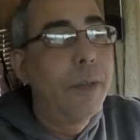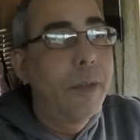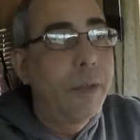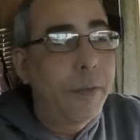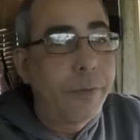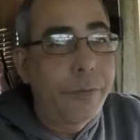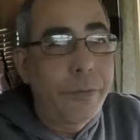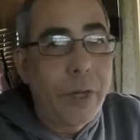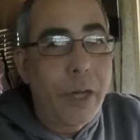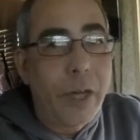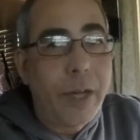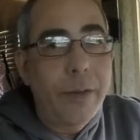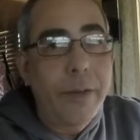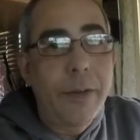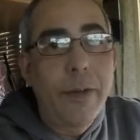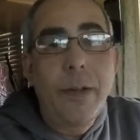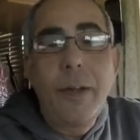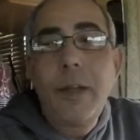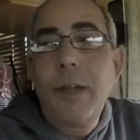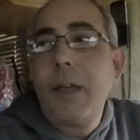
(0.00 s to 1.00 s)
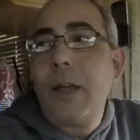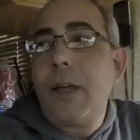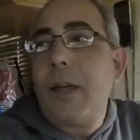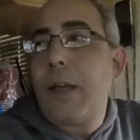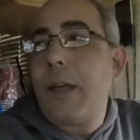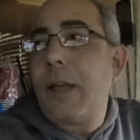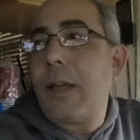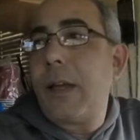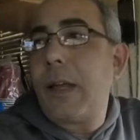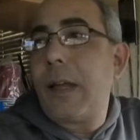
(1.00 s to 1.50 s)
a son,
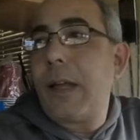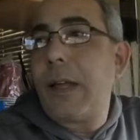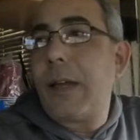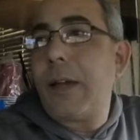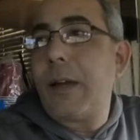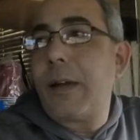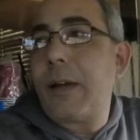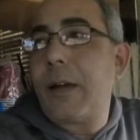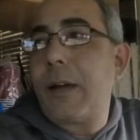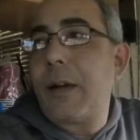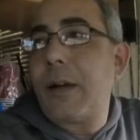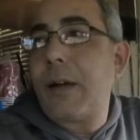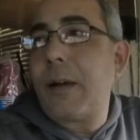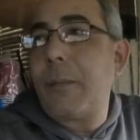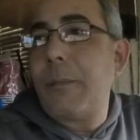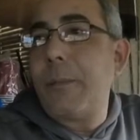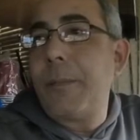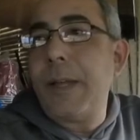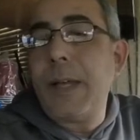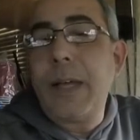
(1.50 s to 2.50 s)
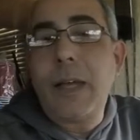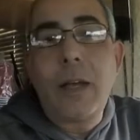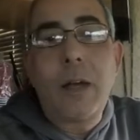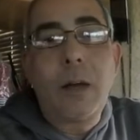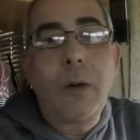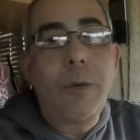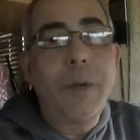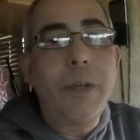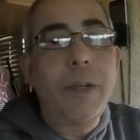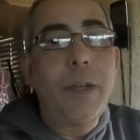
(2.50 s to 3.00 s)
and
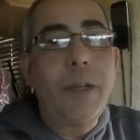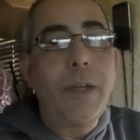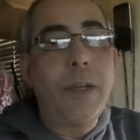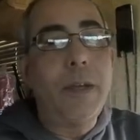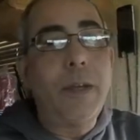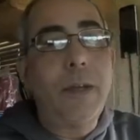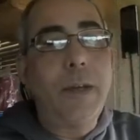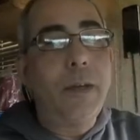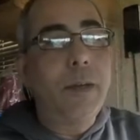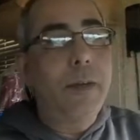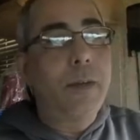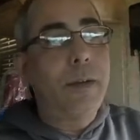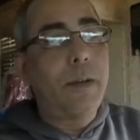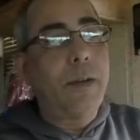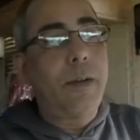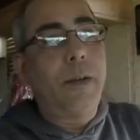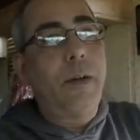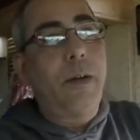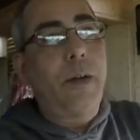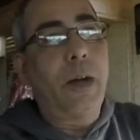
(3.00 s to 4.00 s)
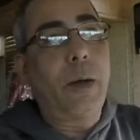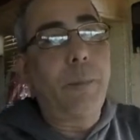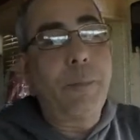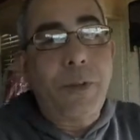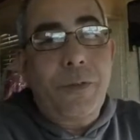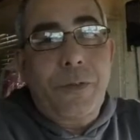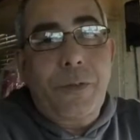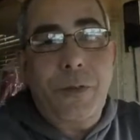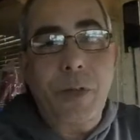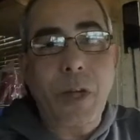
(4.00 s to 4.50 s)
now
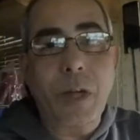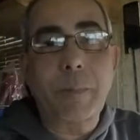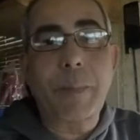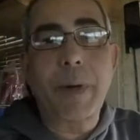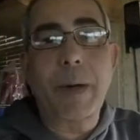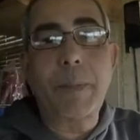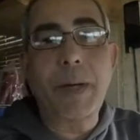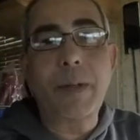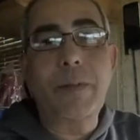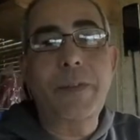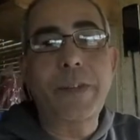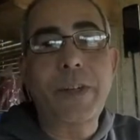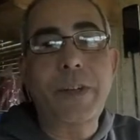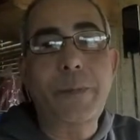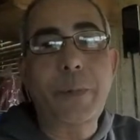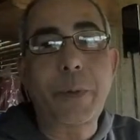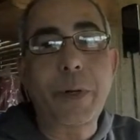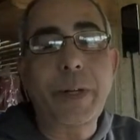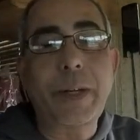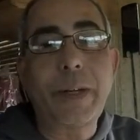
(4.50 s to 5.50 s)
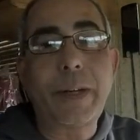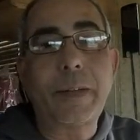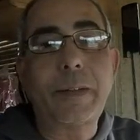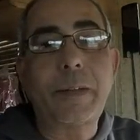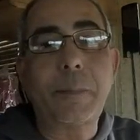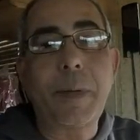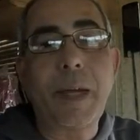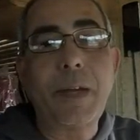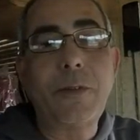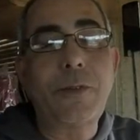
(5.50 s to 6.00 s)
I'm stuck by myself working at
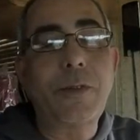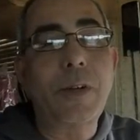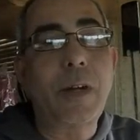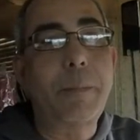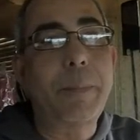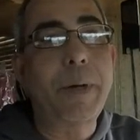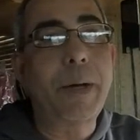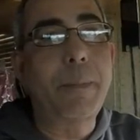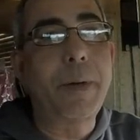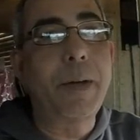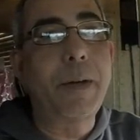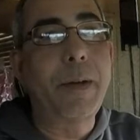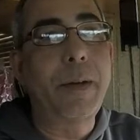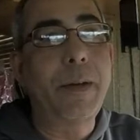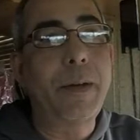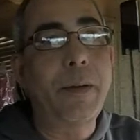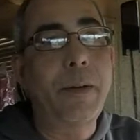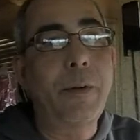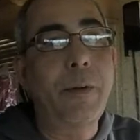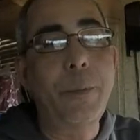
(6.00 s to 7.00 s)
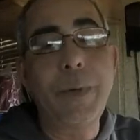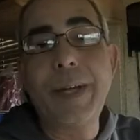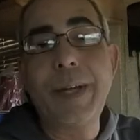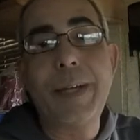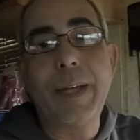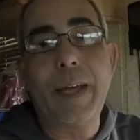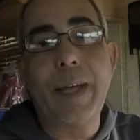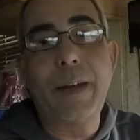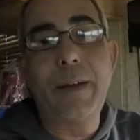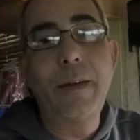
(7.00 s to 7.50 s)
the bait shop all
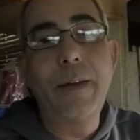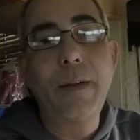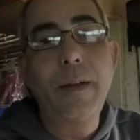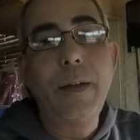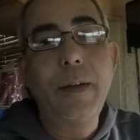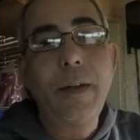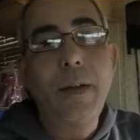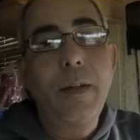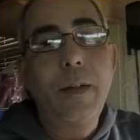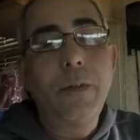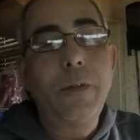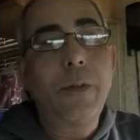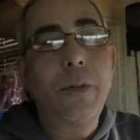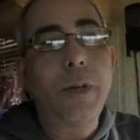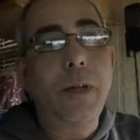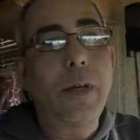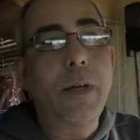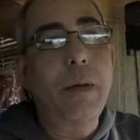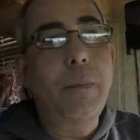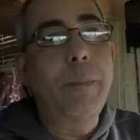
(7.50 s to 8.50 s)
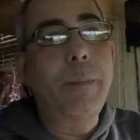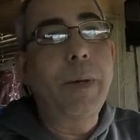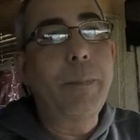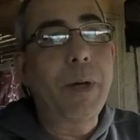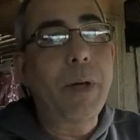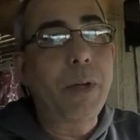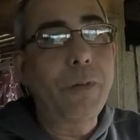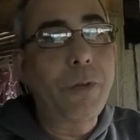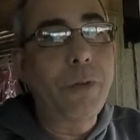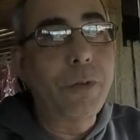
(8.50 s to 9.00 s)
weekend. My
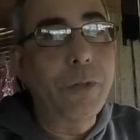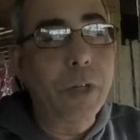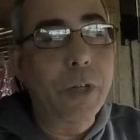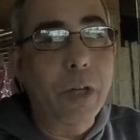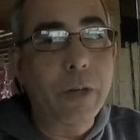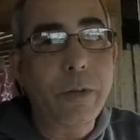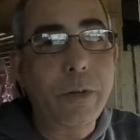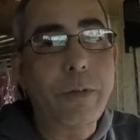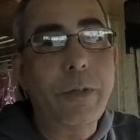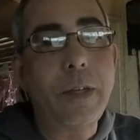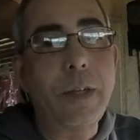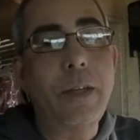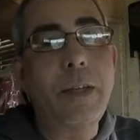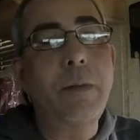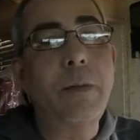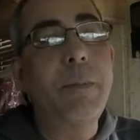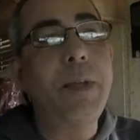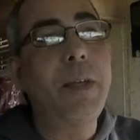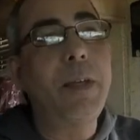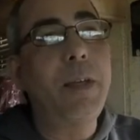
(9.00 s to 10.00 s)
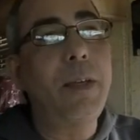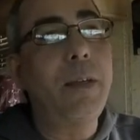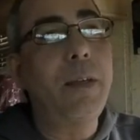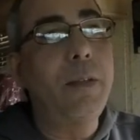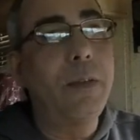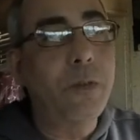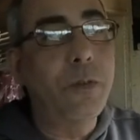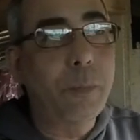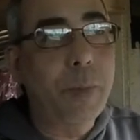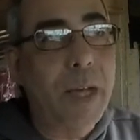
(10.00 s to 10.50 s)
boss's daughters did give me
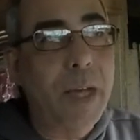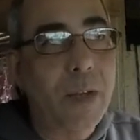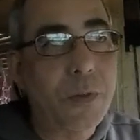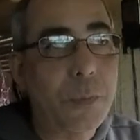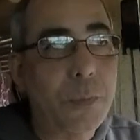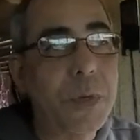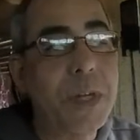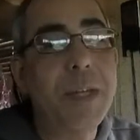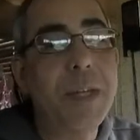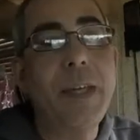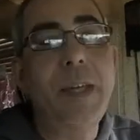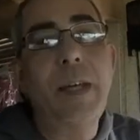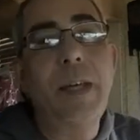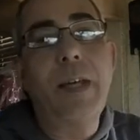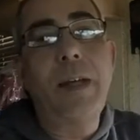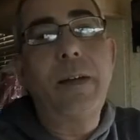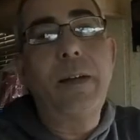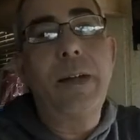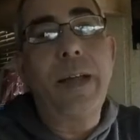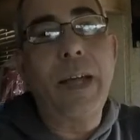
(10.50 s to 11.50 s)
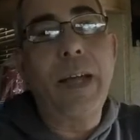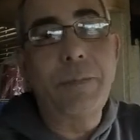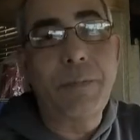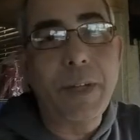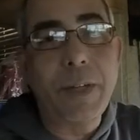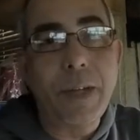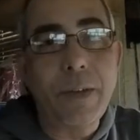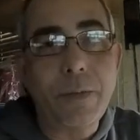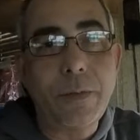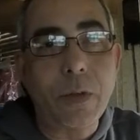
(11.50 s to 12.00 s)
this past weekend half
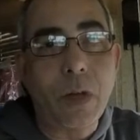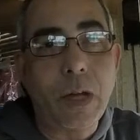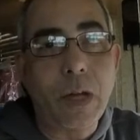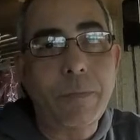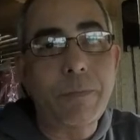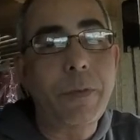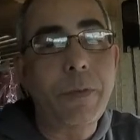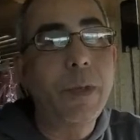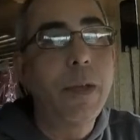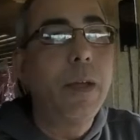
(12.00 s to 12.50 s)
days off,